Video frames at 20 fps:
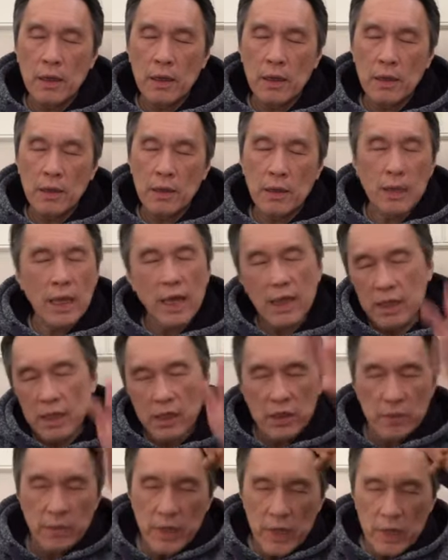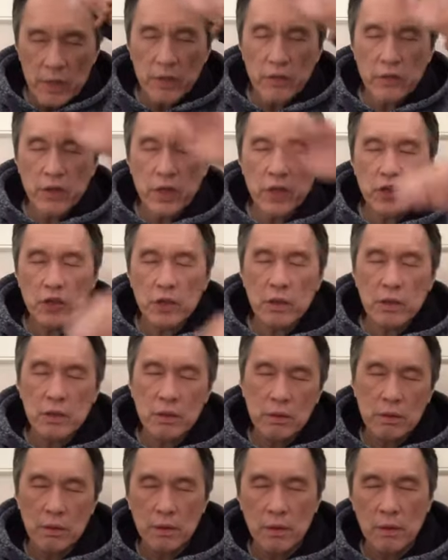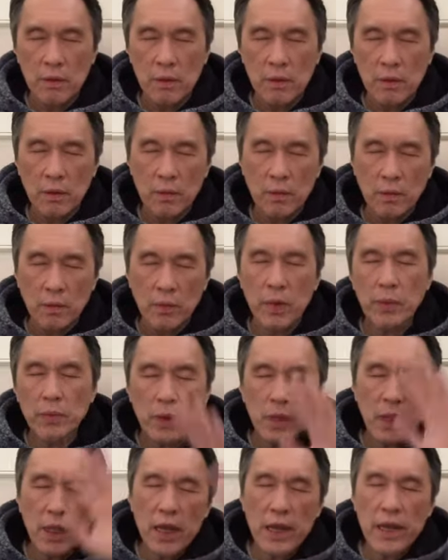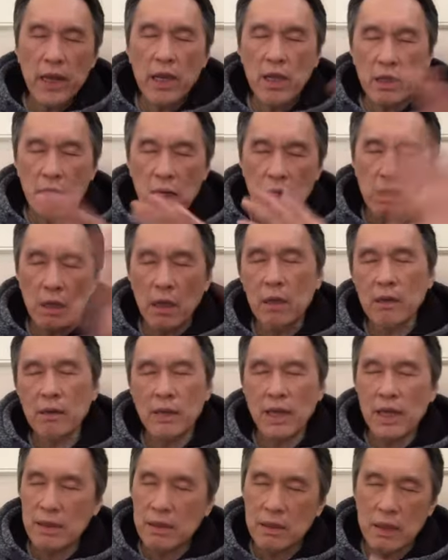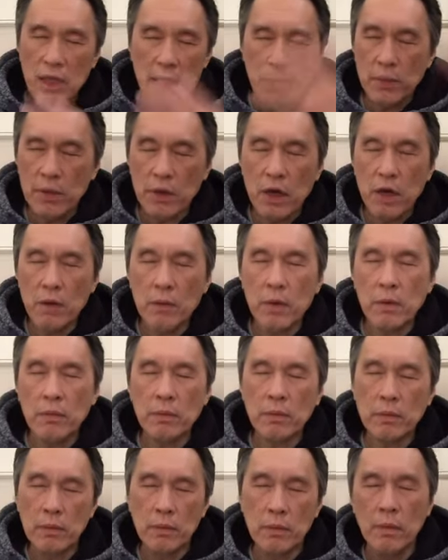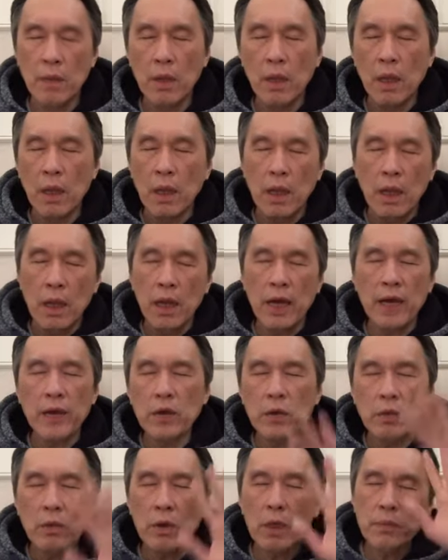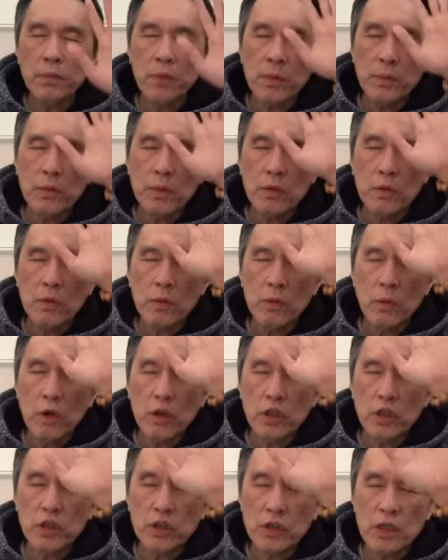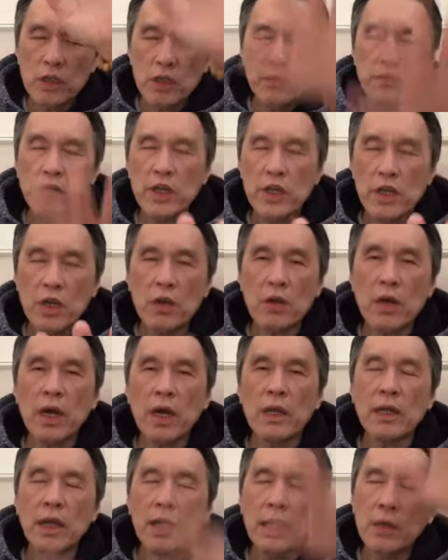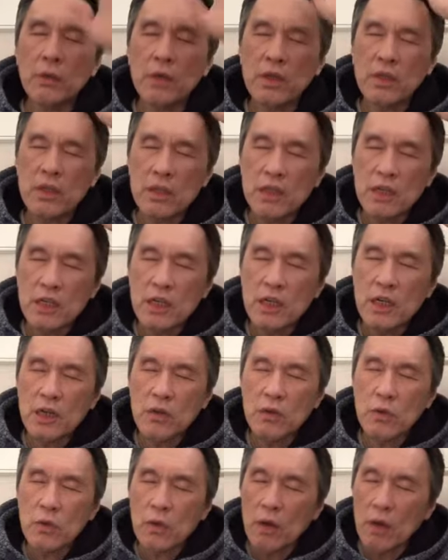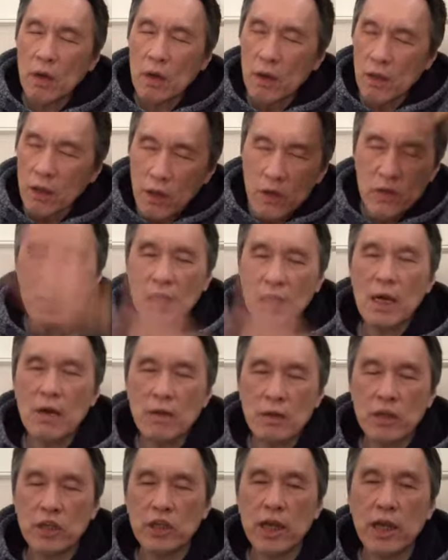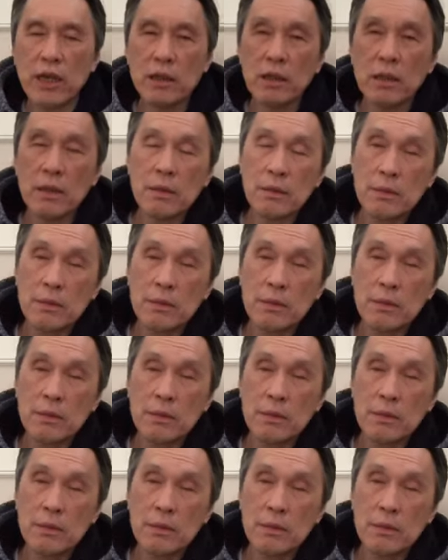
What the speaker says: That is my direction. People like it or not, that's their problem. I don't want people to watch this video, and I even consider to close down the channel